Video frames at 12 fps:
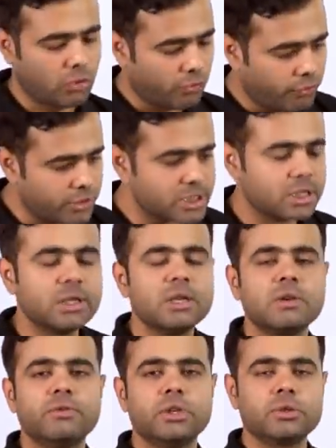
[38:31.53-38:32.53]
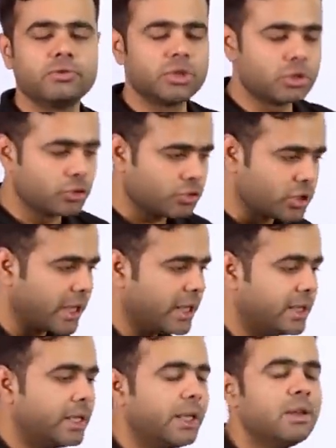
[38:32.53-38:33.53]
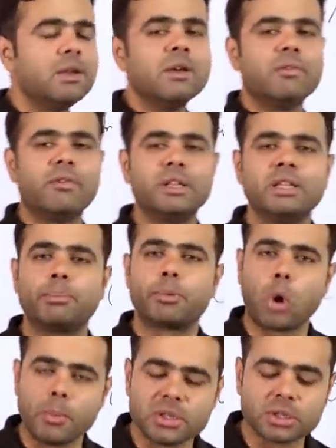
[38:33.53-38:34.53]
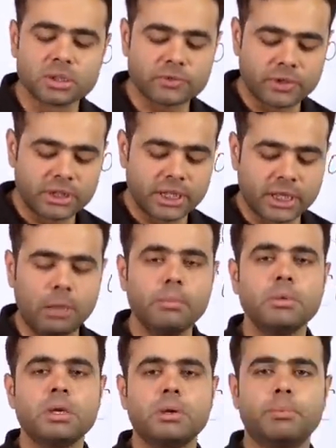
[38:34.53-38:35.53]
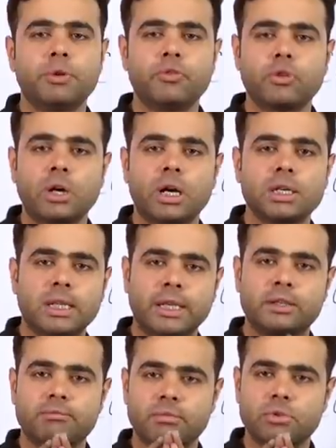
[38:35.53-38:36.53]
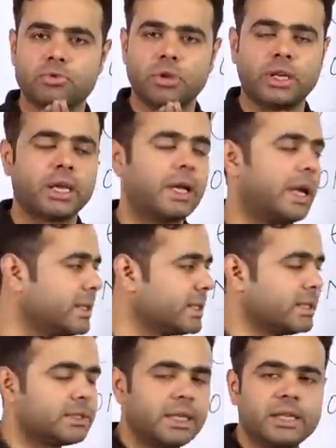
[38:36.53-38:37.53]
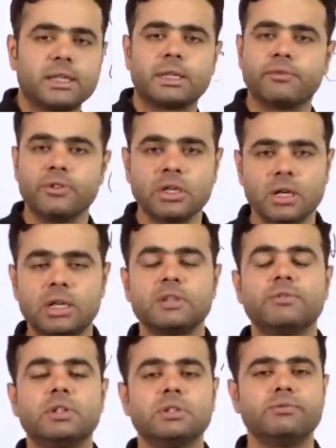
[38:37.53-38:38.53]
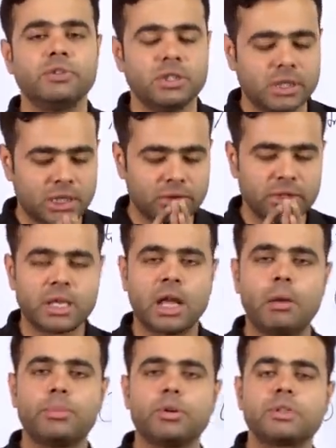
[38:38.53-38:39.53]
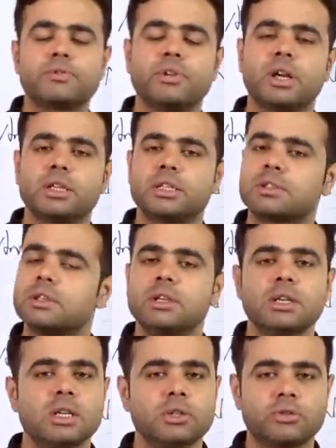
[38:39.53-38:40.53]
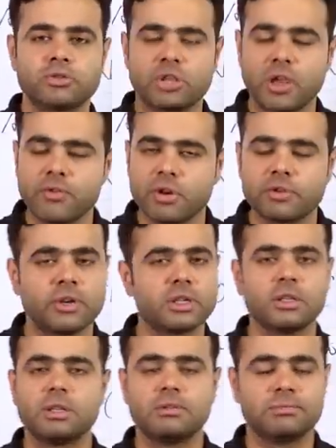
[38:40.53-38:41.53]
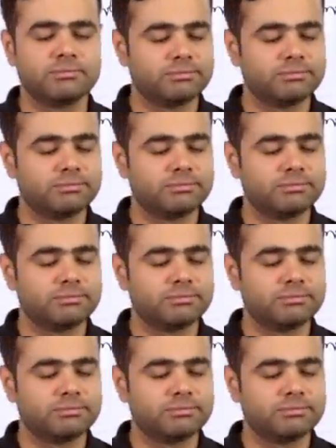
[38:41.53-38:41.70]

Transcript: Obviously, we, we should say indeed when they promise us, when they come before us like joining hands and saying that we are the one, we are going to helpers, we are just your saviors, we are the